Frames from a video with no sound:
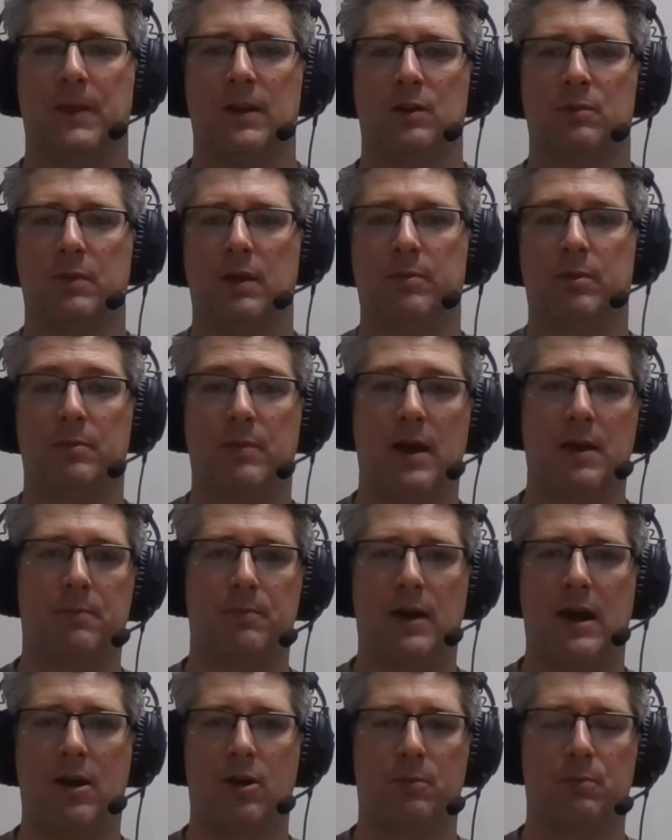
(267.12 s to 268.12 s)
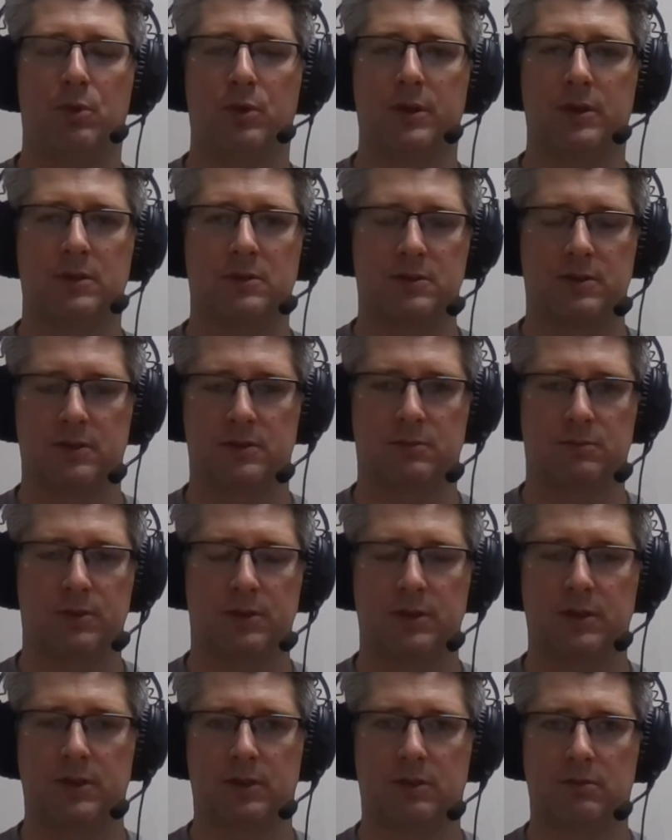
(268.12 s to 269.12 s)
Maybe my PowerPoint is
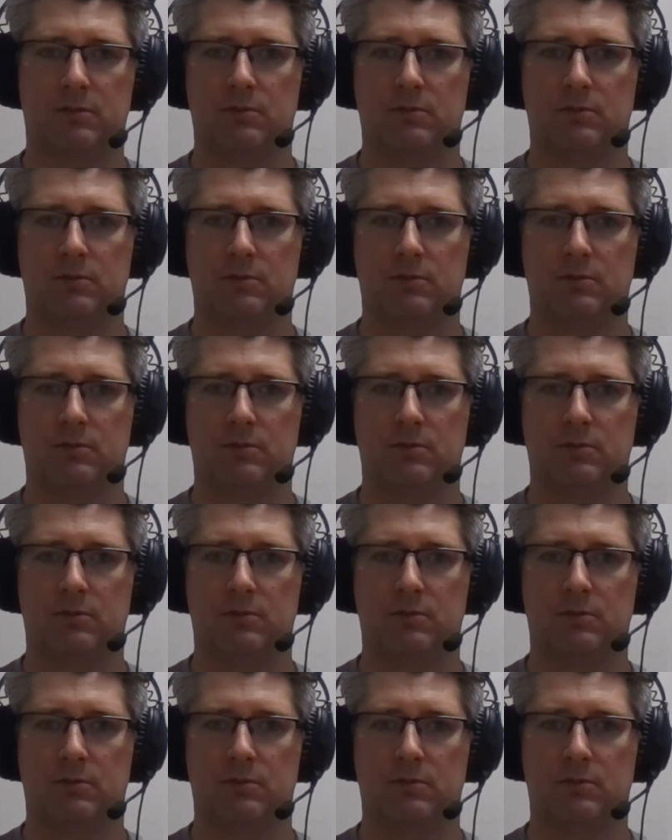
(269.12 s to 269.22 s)
really